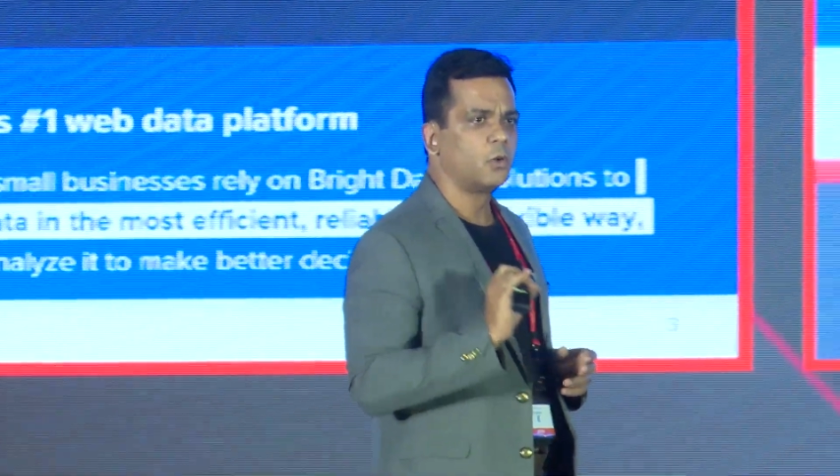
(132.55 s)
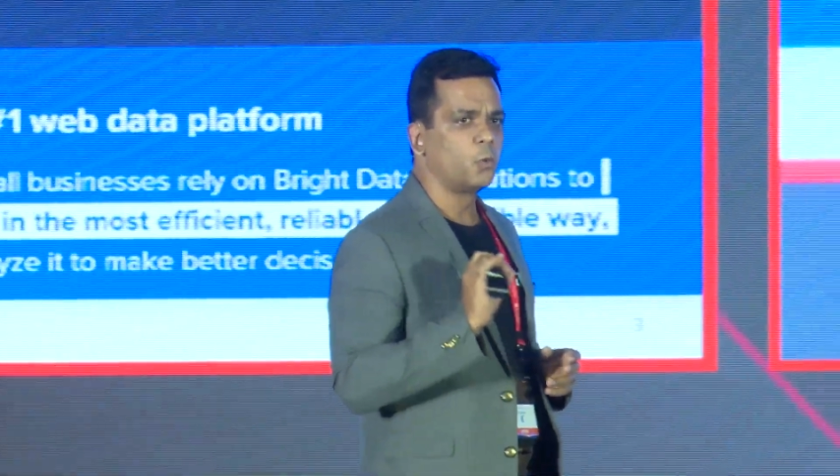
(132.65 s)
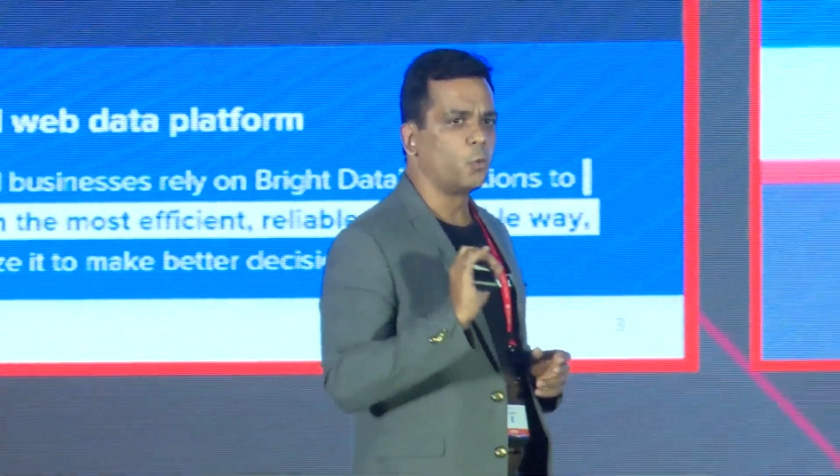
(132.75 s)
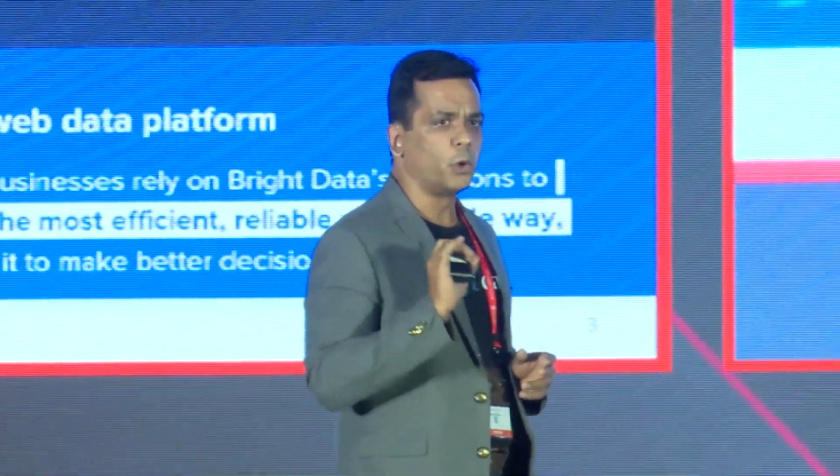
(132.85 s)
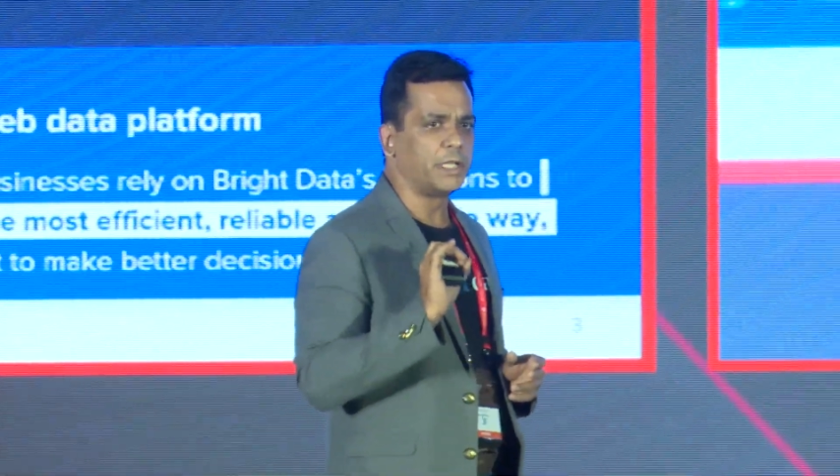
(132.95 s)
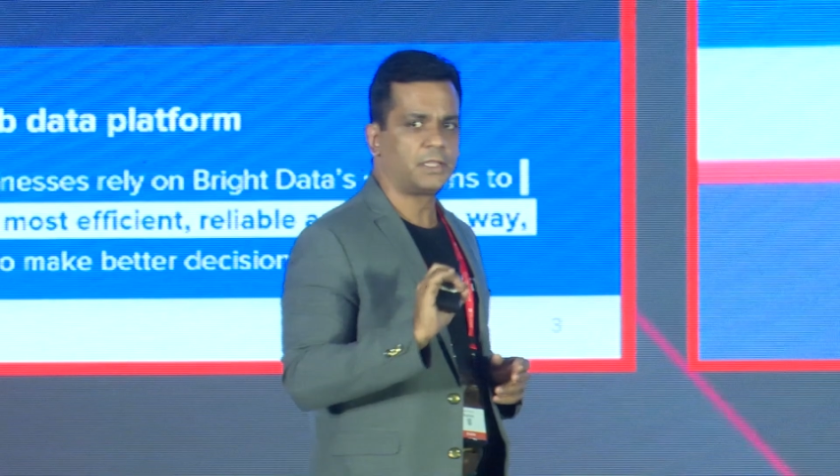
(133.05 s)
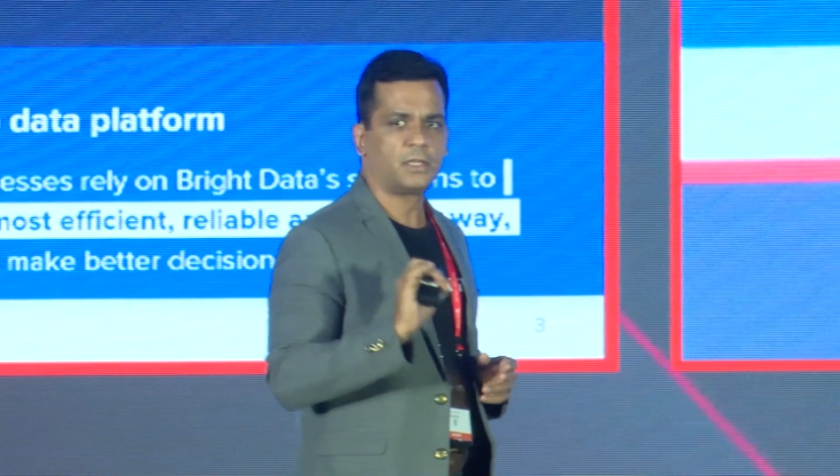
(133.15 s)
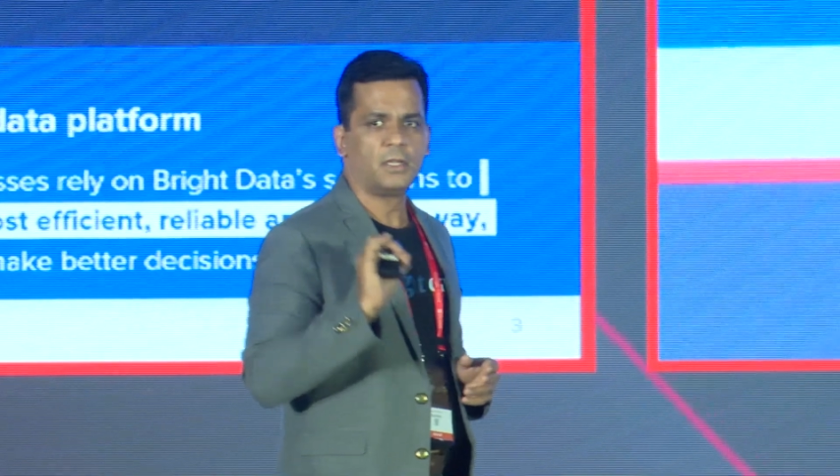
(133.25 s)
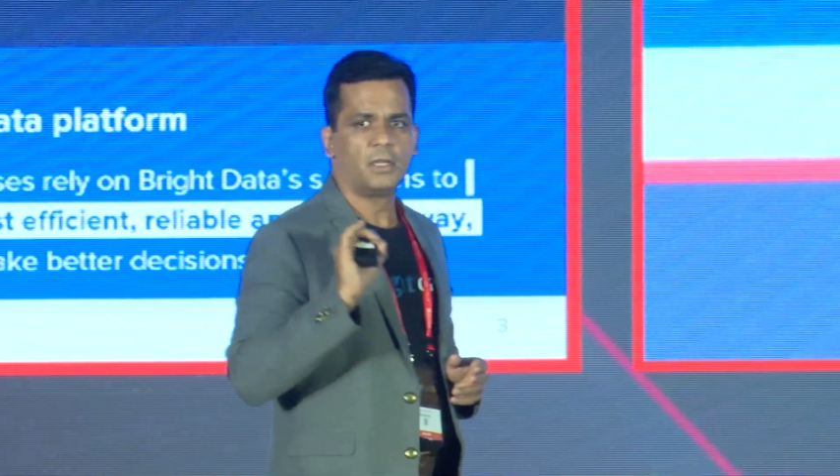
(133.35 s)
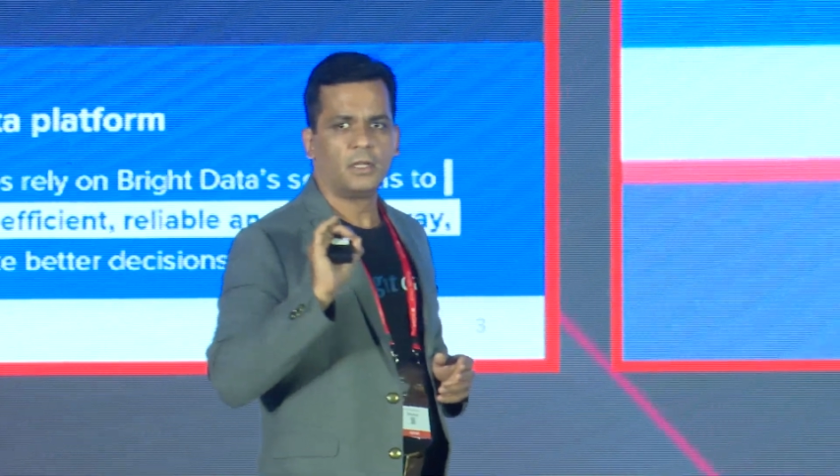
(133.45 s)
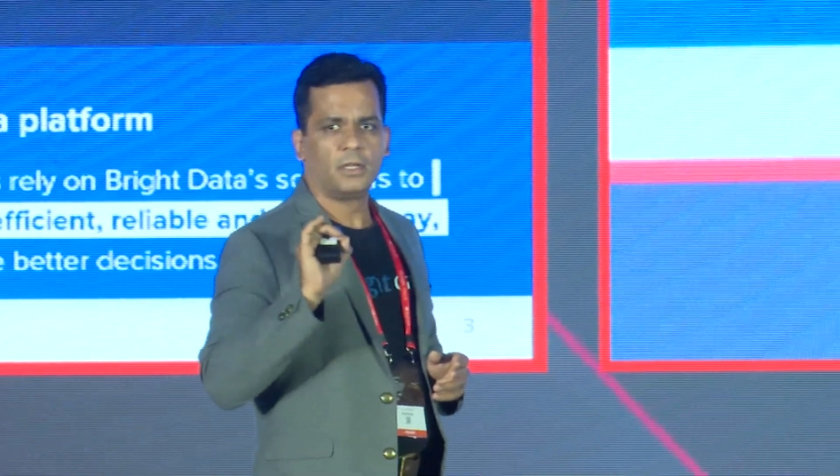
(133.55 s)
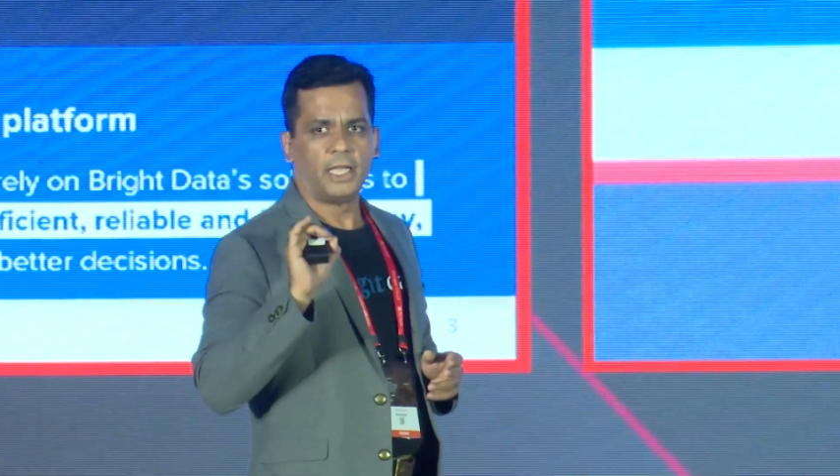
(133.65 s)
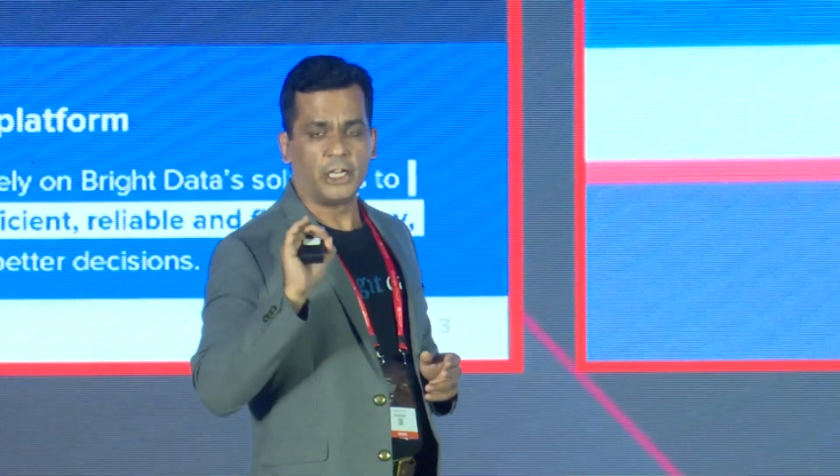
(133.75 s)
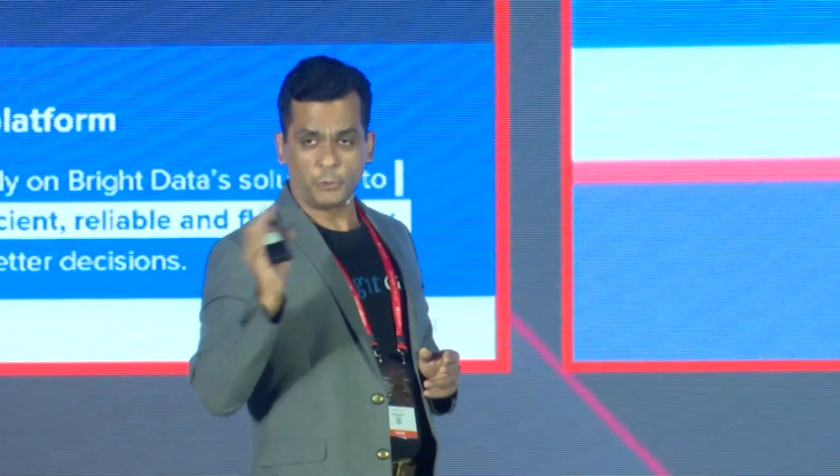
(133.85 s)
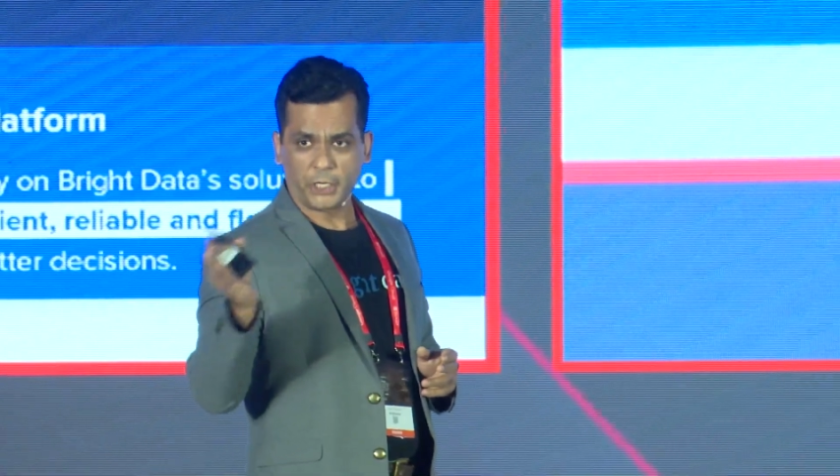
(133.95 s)
with
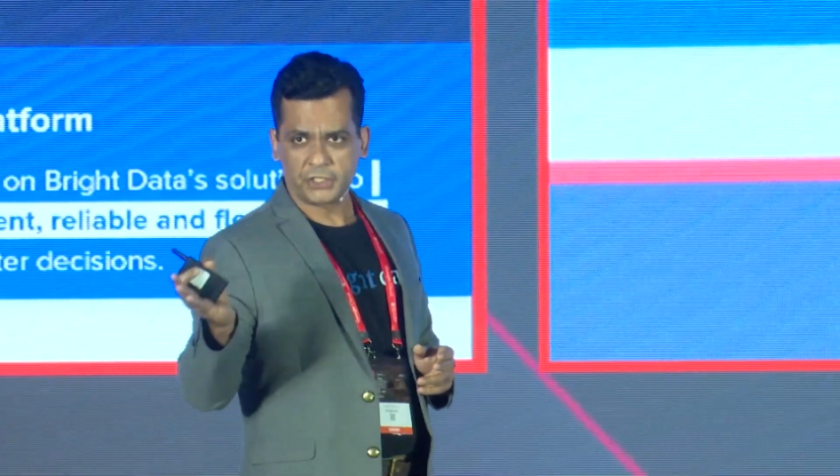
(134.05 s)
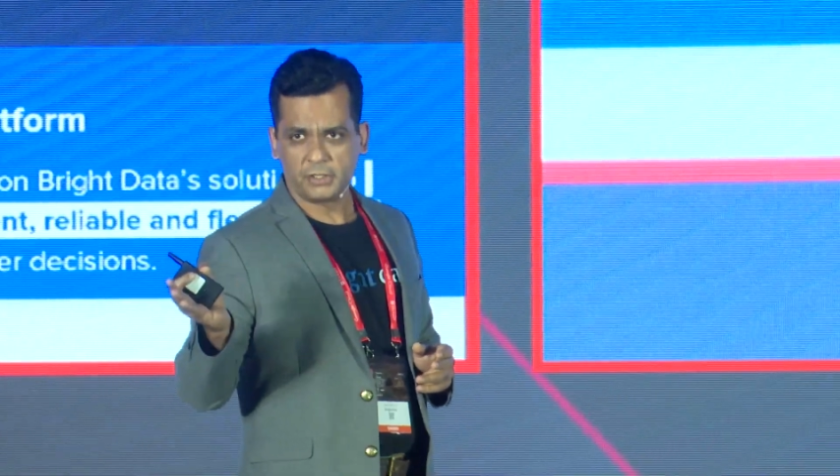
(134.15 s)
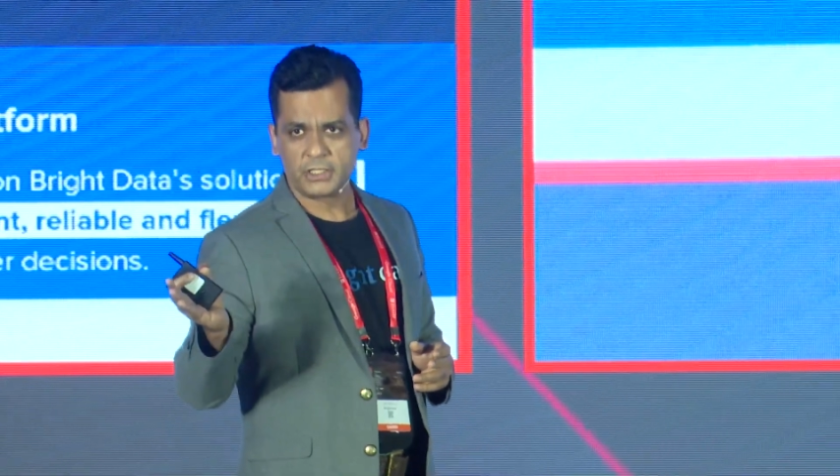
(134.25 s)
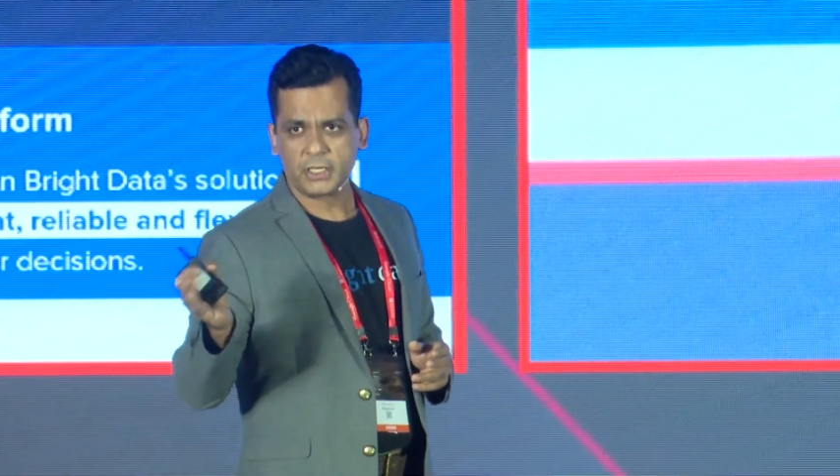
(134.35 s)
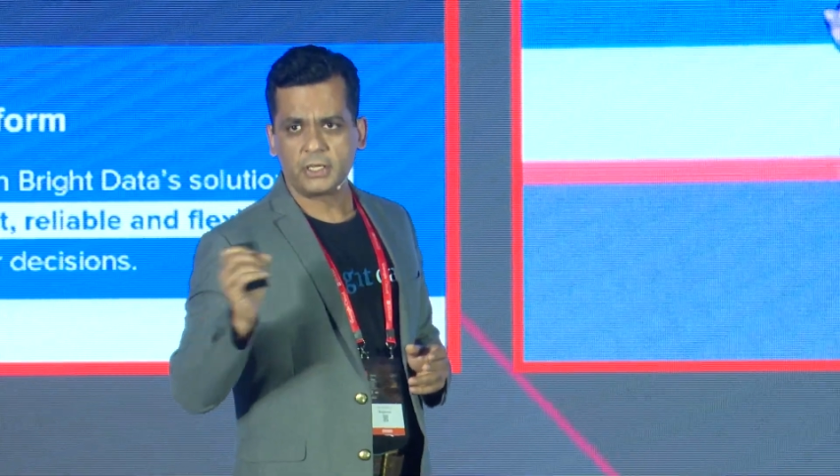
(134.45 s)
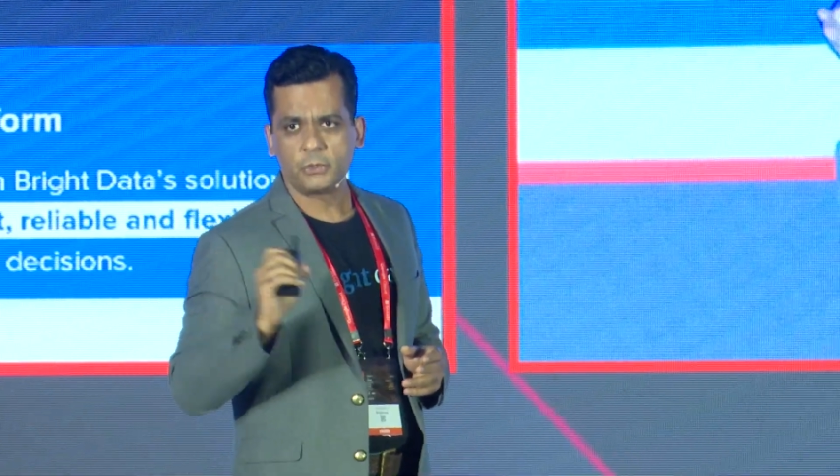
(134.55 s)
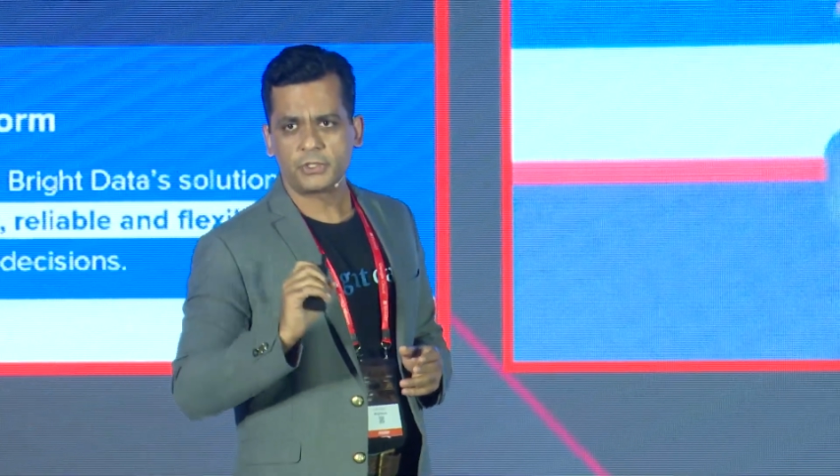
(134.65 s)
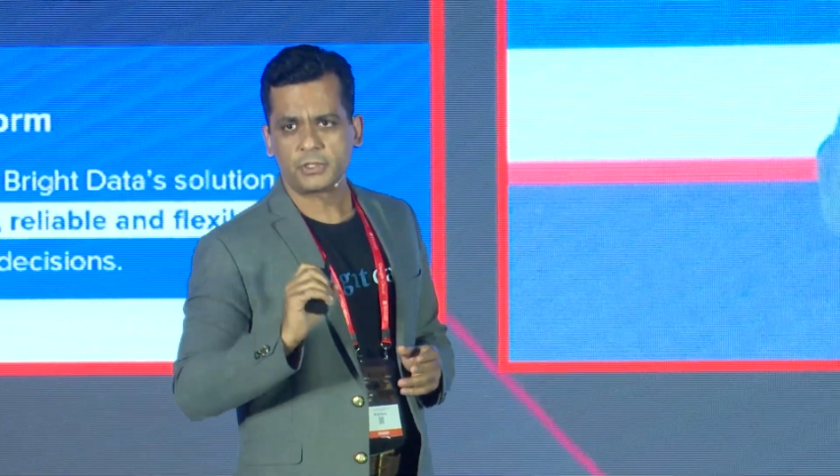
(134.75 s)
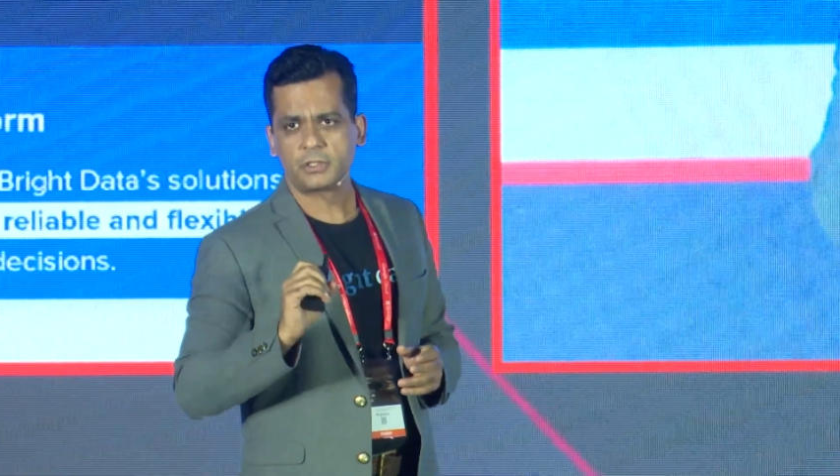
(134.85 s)
educational institutions,